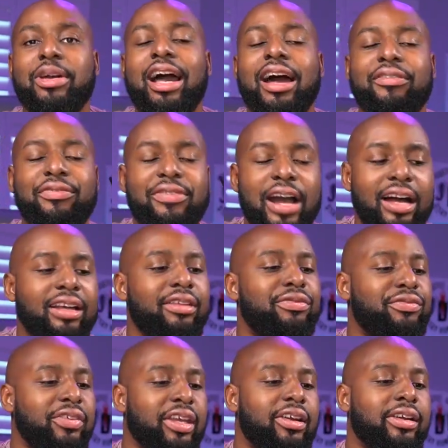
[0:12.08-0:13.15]
it. I finally
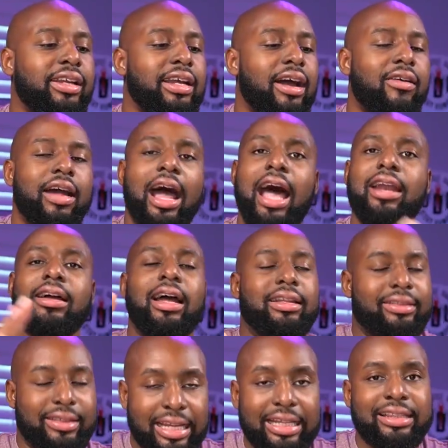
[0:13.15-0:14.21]
figured it out. I, I
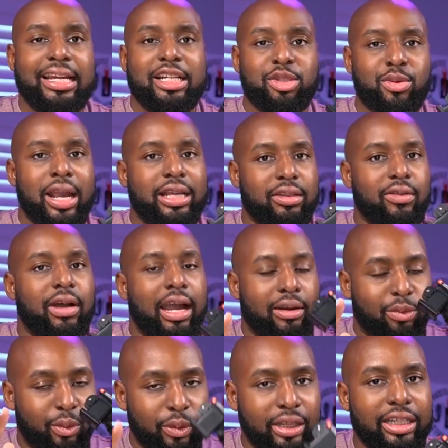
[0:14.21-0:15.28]
think that's right though. I
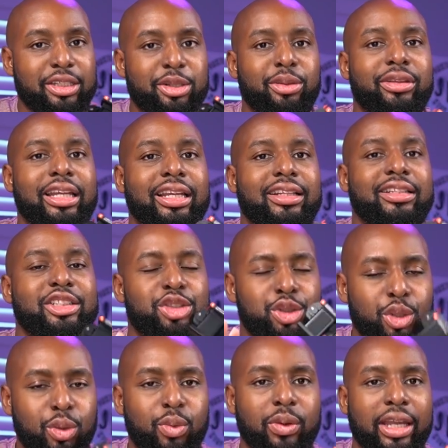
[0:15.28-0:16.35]
really do think
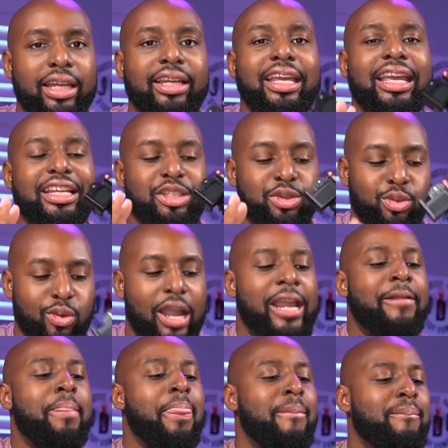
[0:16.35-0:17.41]
Zhiyun is right.
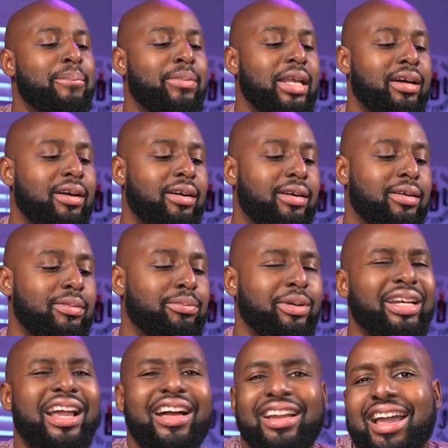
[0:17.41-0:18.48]
Um,
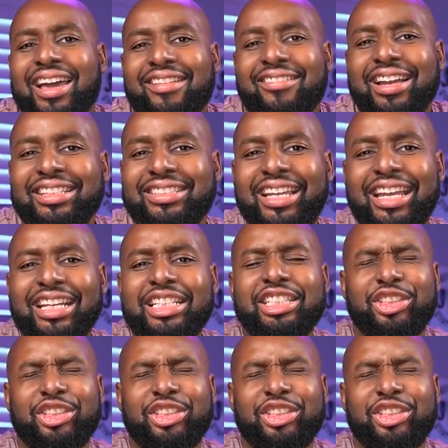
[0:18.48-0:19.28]
but I kind of like saying